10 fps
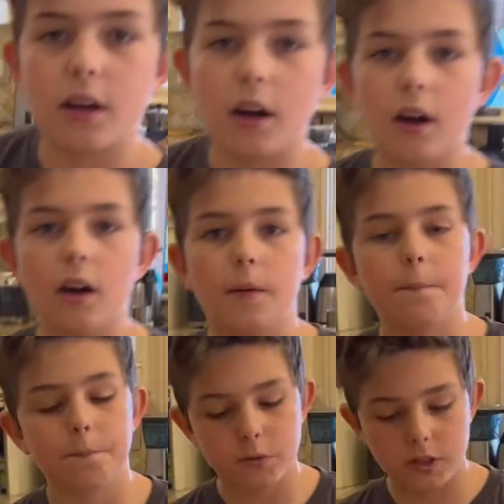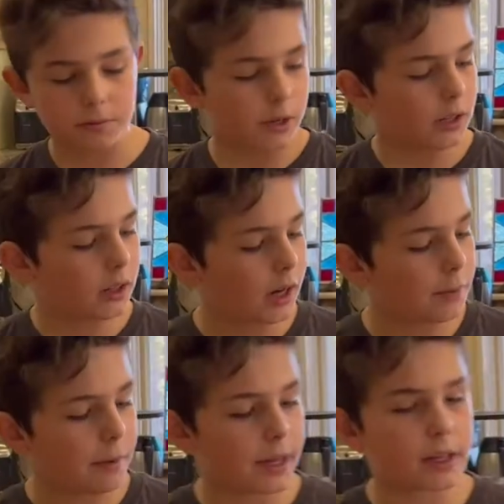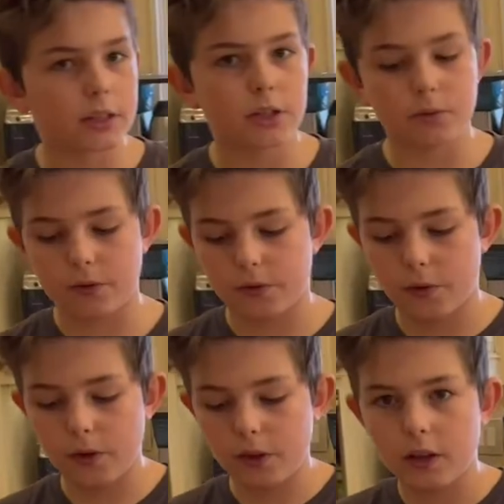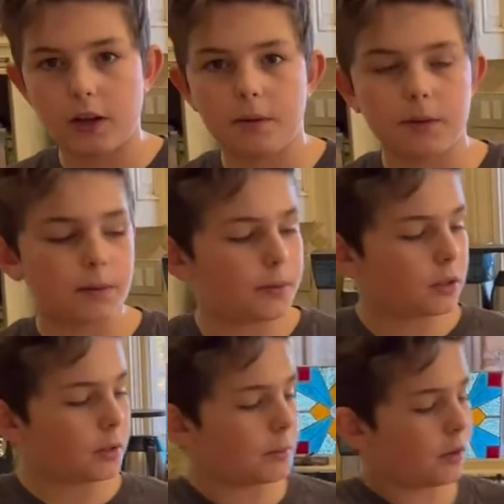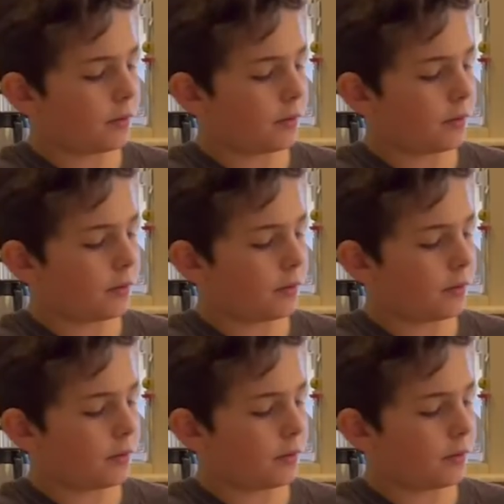I'm gonna line a baking sheet with foil, and I'm gonna put them on